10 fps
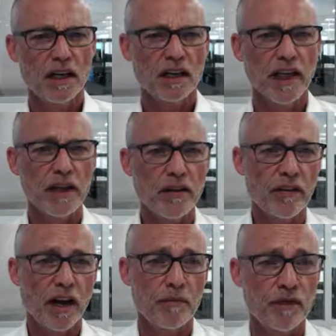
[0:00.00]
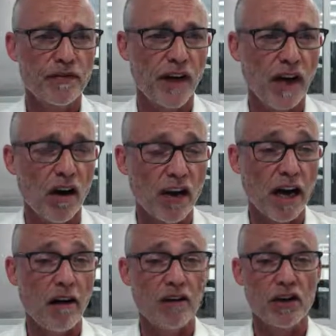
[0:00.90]
Now that you've come this far, I
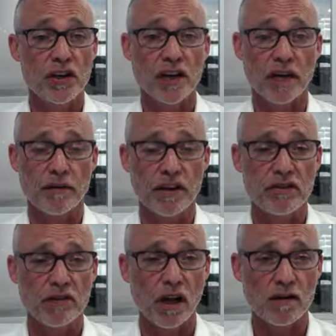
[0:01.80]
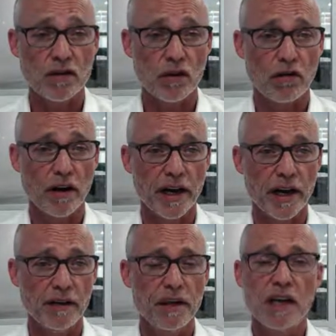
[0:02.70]
encourage you to take a free trial of Stockradar
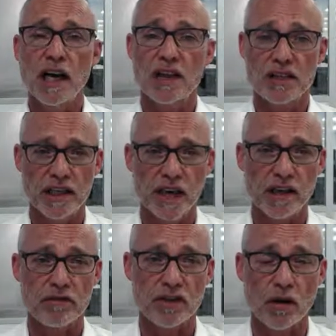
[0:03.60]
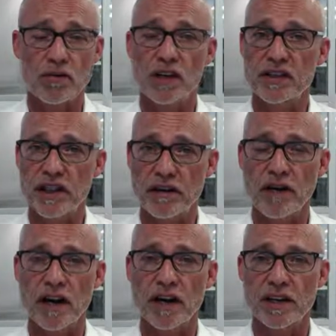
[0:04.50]
and see how the results are
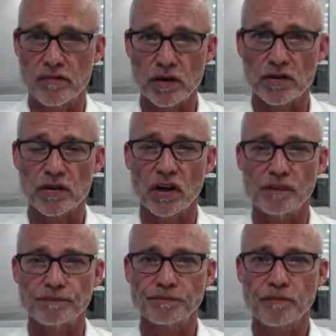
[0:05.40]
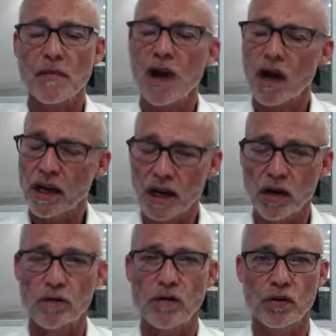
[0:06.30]
generated in real time. Okay, I look
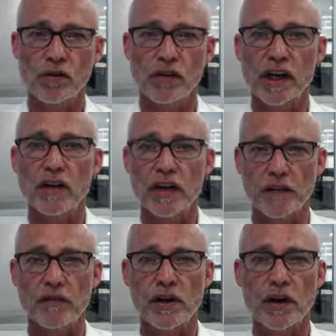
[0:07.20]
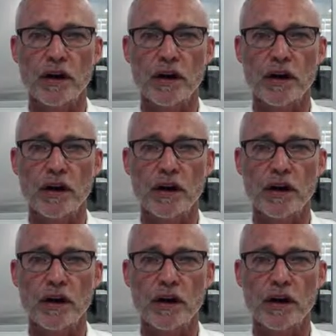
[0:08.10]
forward to seeing you in the next video.